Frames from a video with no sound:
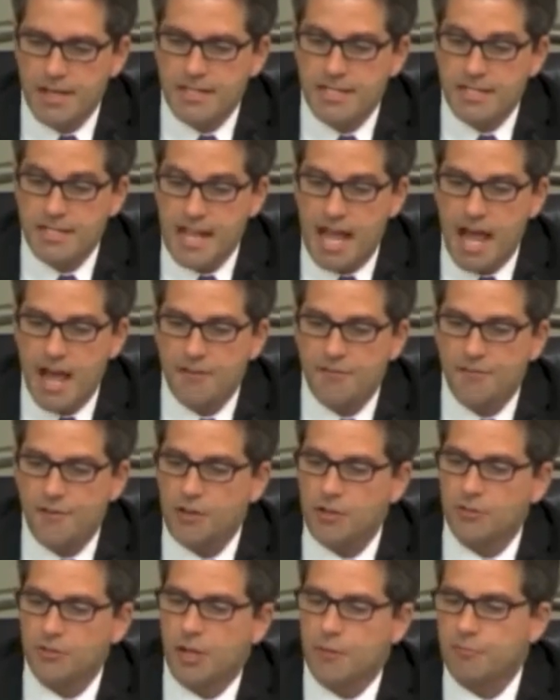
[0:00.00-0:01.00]
Staff
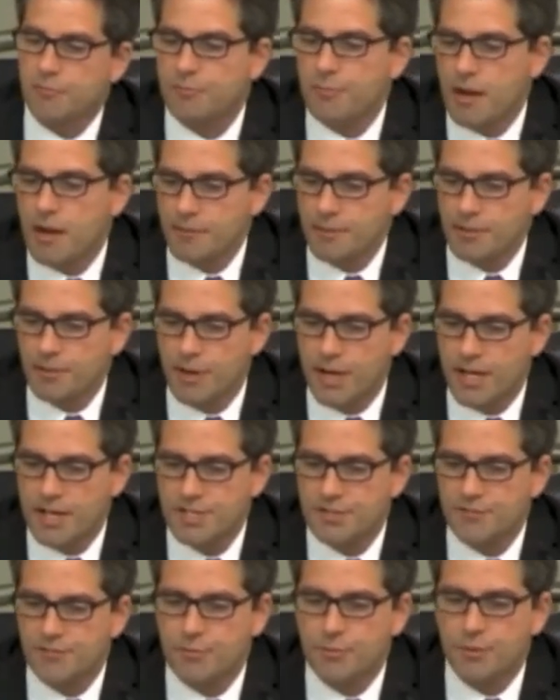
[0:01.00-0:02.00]
followed up with my
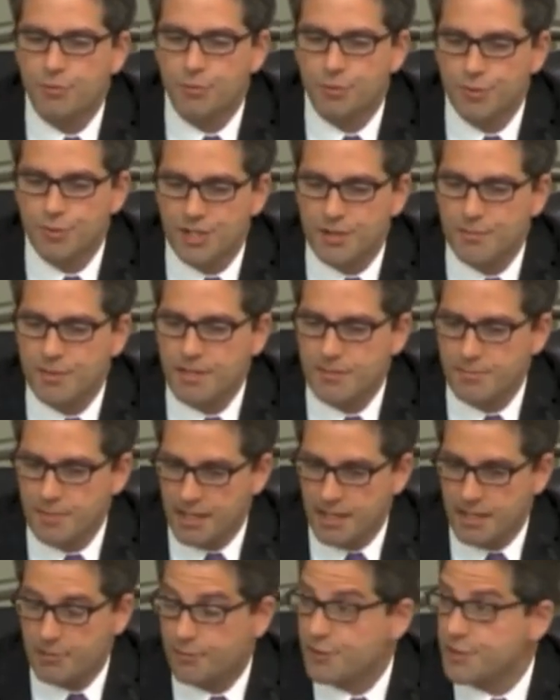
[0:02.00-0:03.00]
request from the Rules Committee
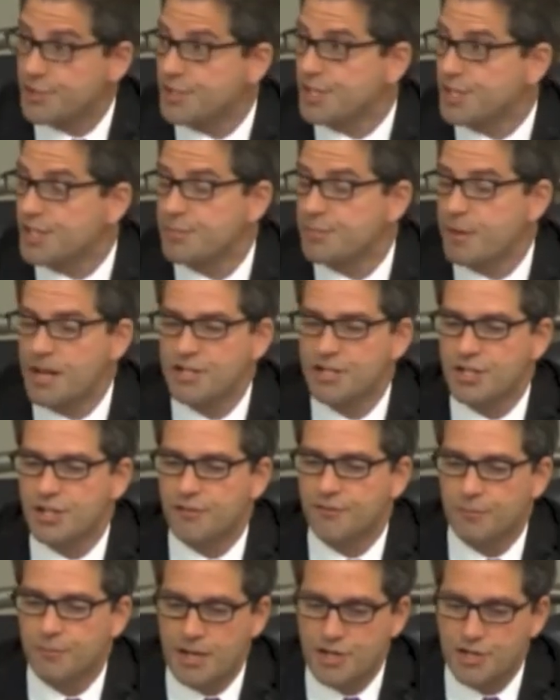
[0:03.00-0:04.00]
meeting with a 6-page
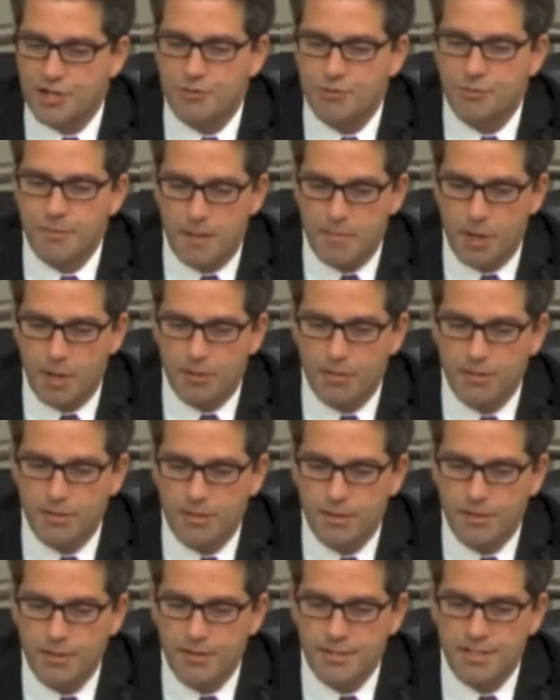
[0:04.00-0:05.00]
informational memo
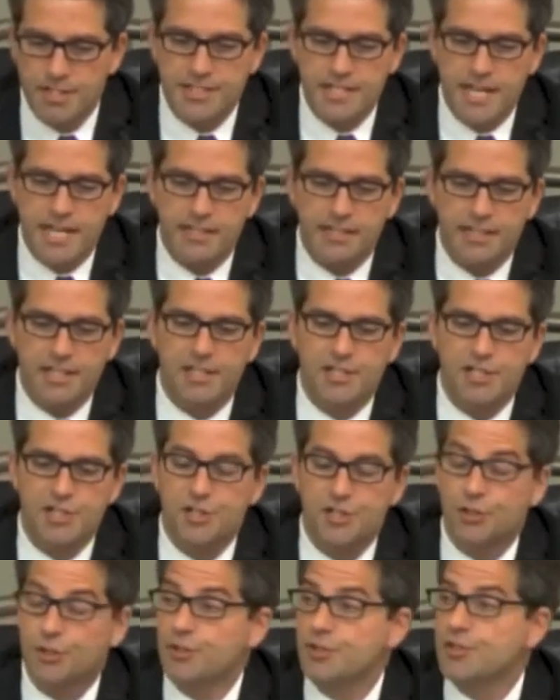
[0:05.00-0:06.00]
detailing
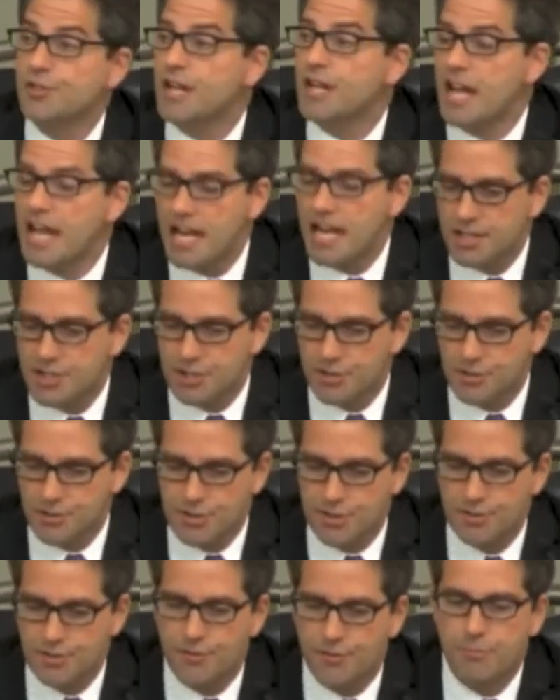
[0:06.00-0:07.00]
concerns and
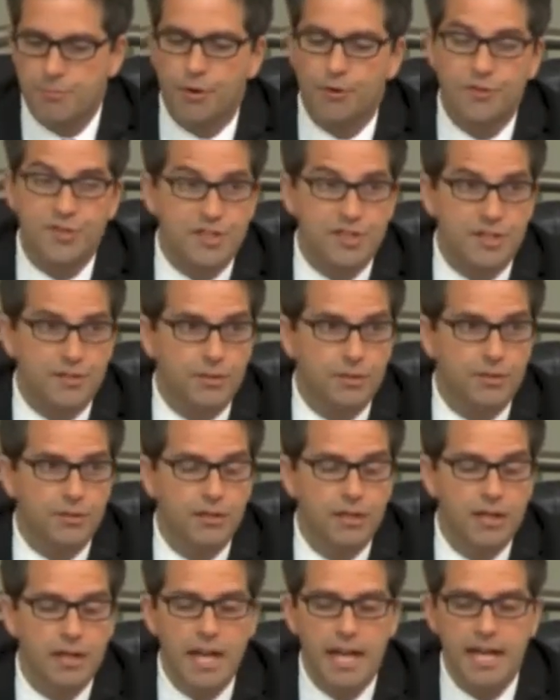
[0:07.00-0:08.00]
answers from both
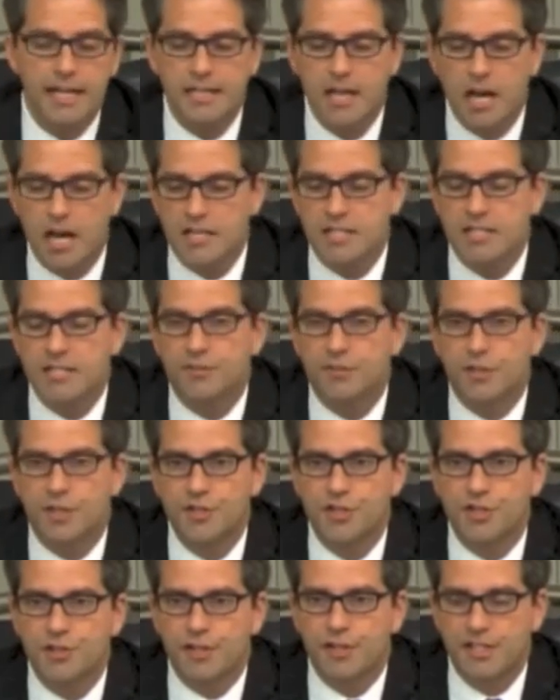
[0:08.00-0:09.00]
civil and non-civil
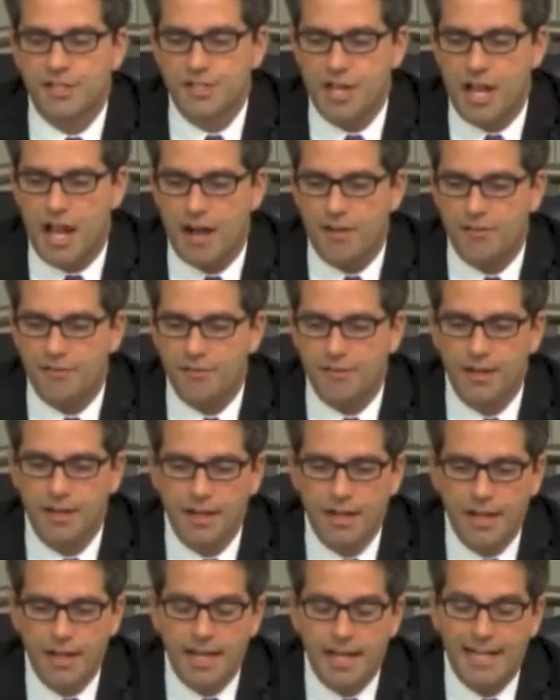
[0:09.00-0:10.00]
engineering staff.
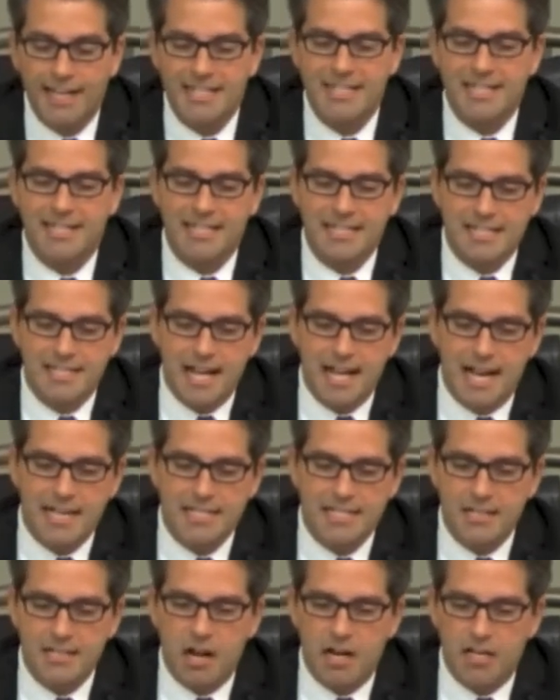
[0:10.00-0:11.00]
It is a
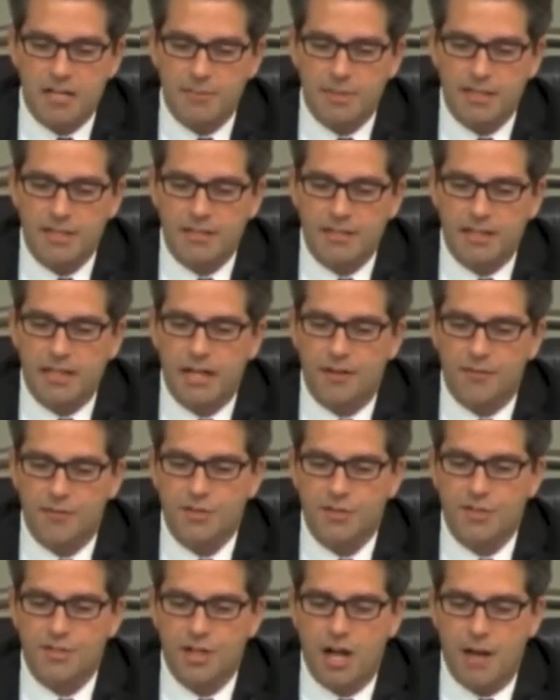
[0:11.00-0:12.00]
concise document that
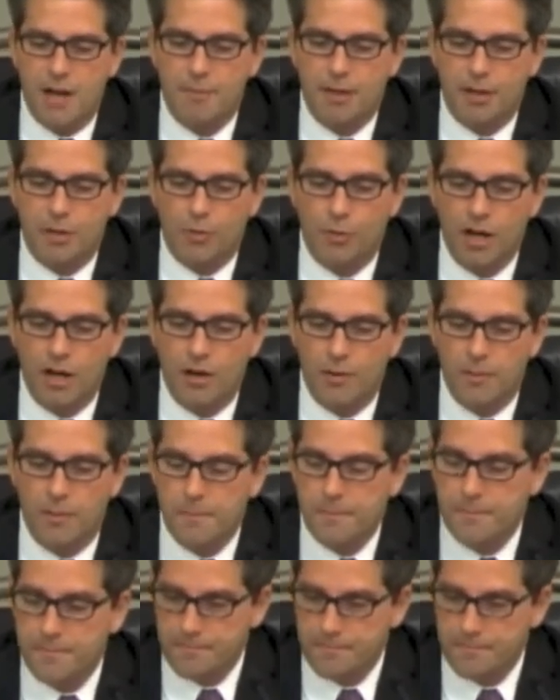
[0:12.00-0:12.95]
covers the topic well.